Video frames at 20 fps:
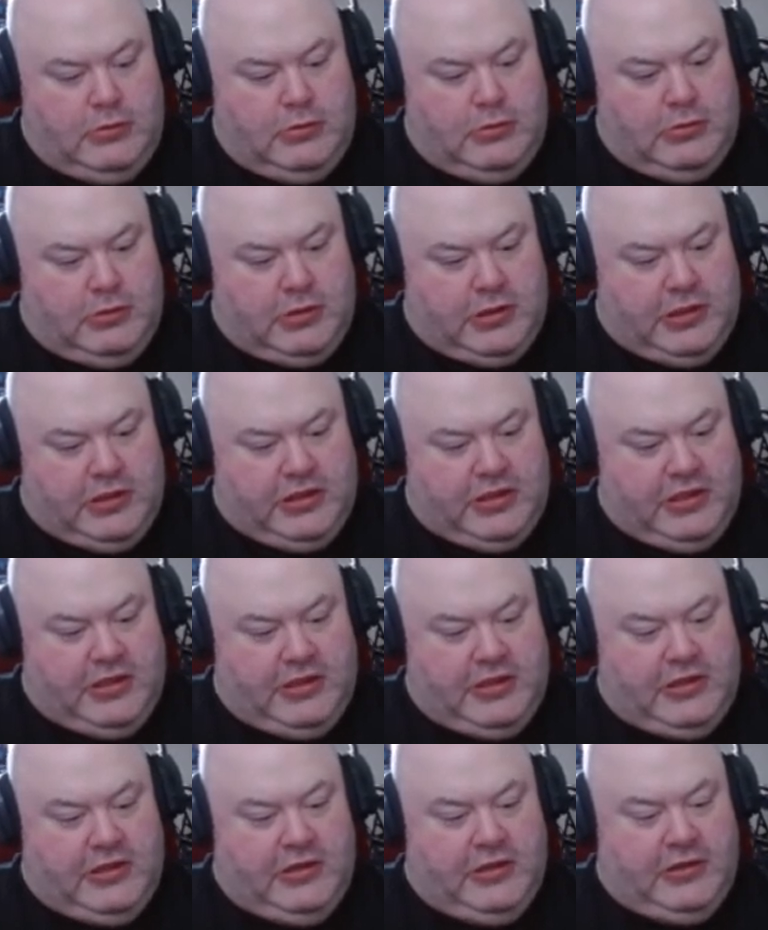Okay, I think
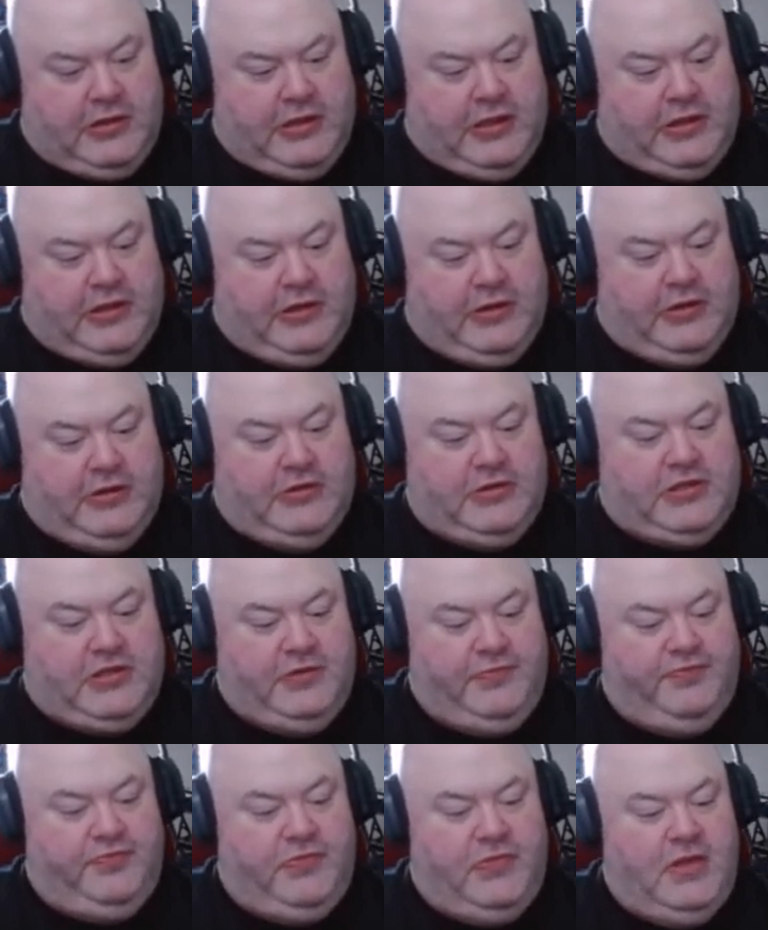I, okay, there it goes.
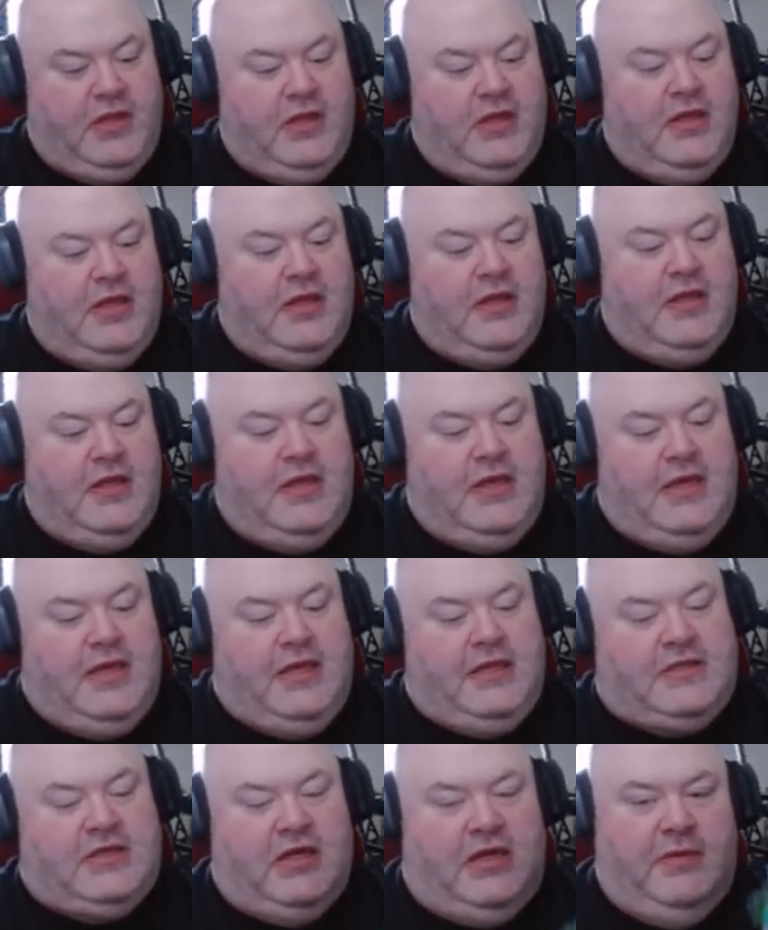
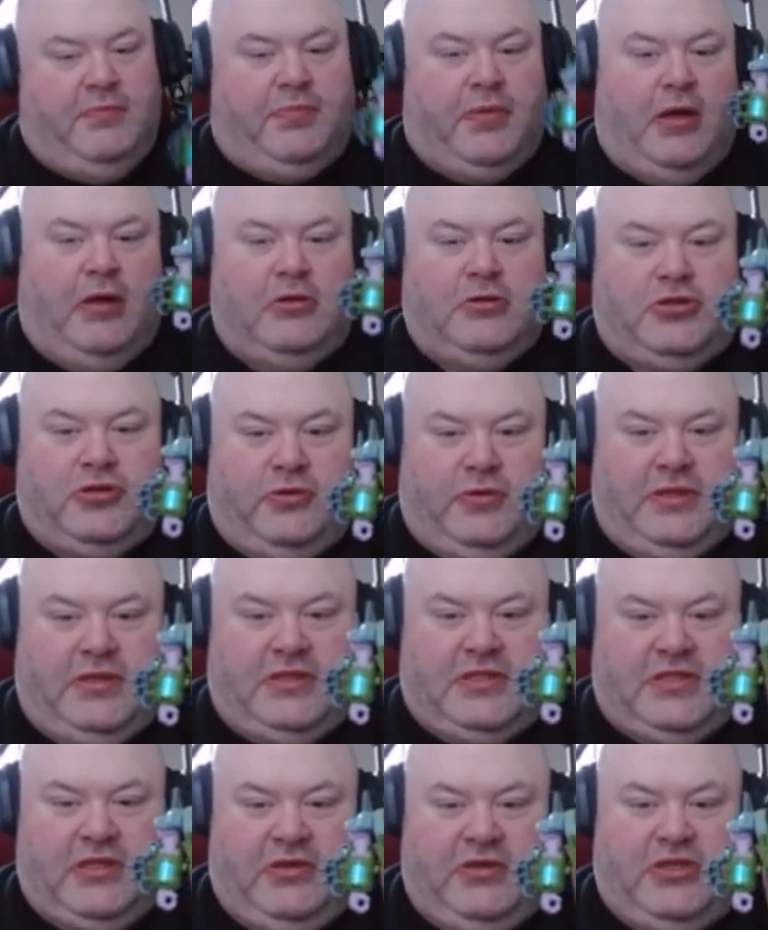It's on a ball
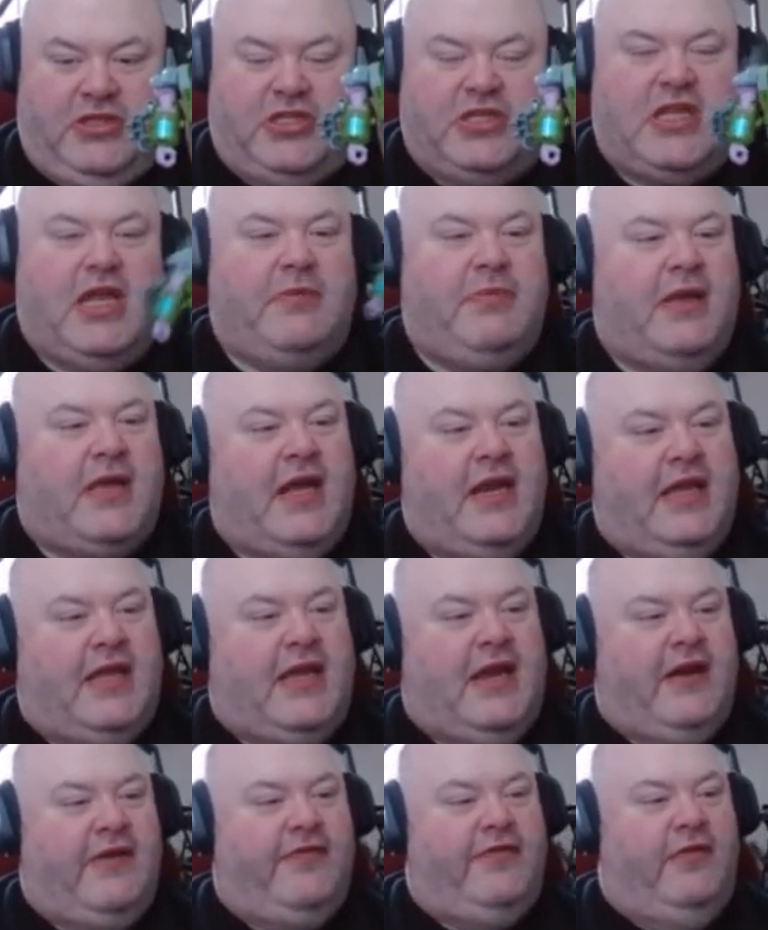joint, so you just got to be kind of
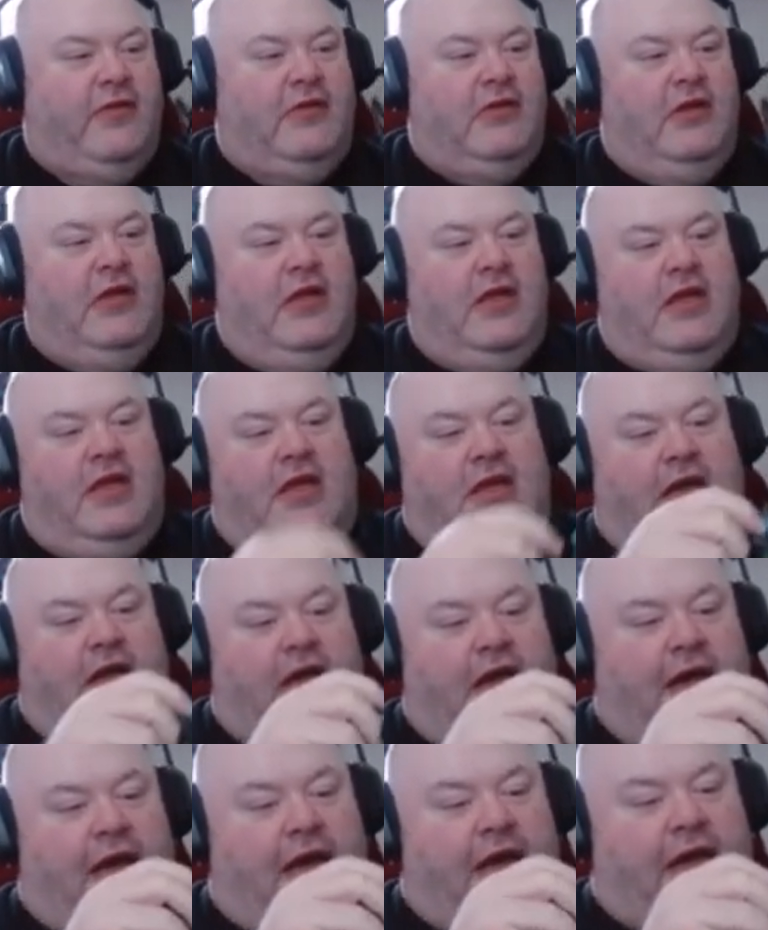careful.
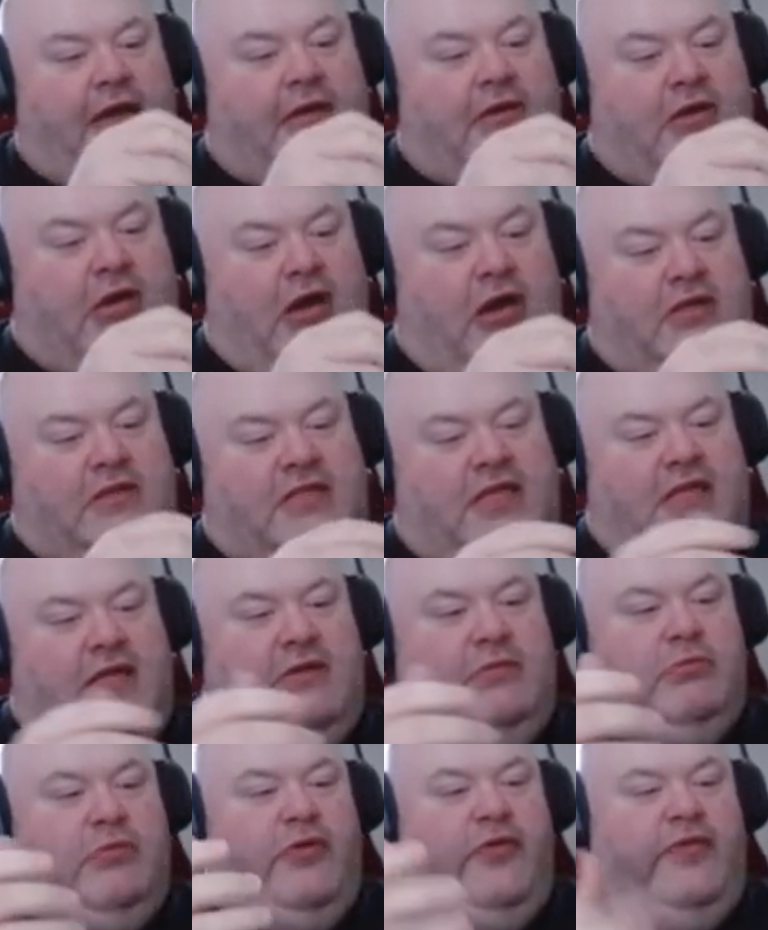Uh,
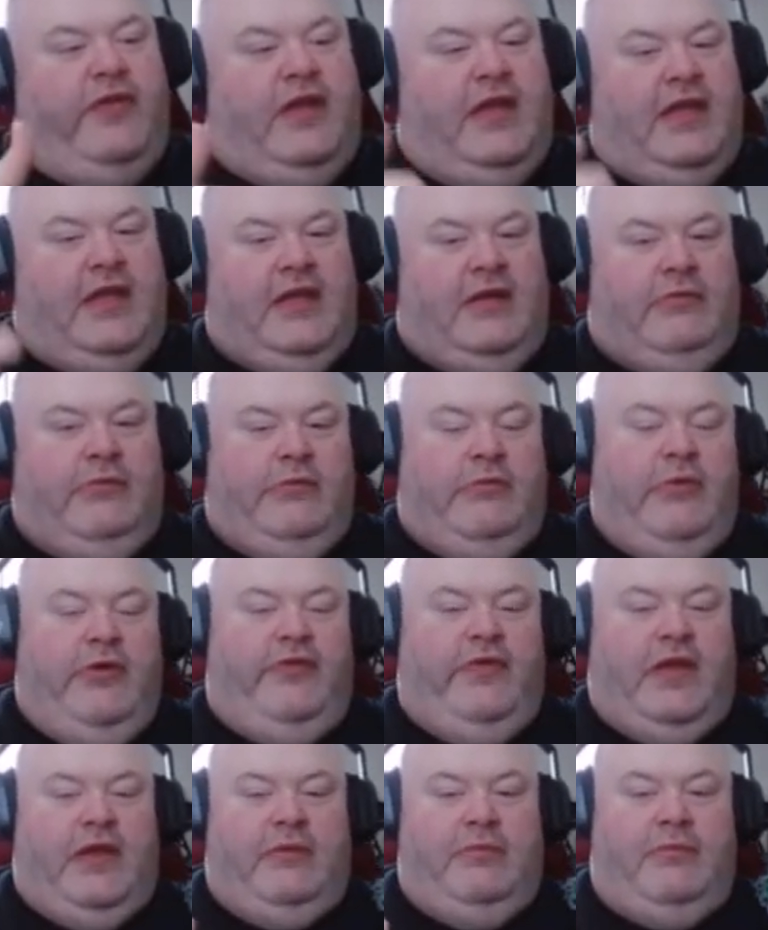constantly moving it and
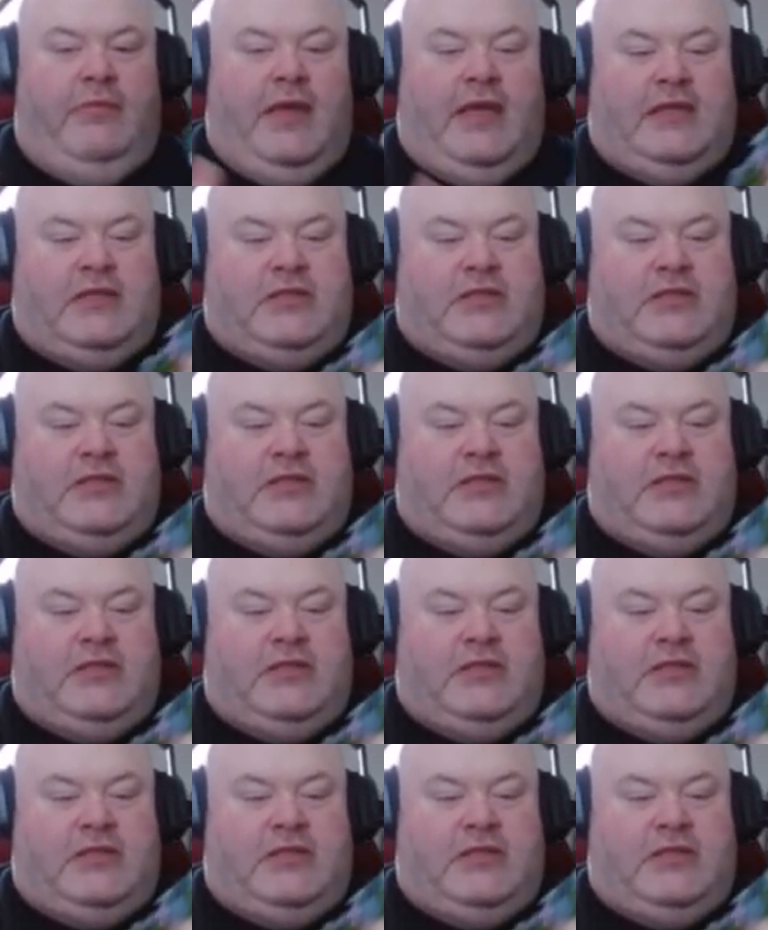removing it may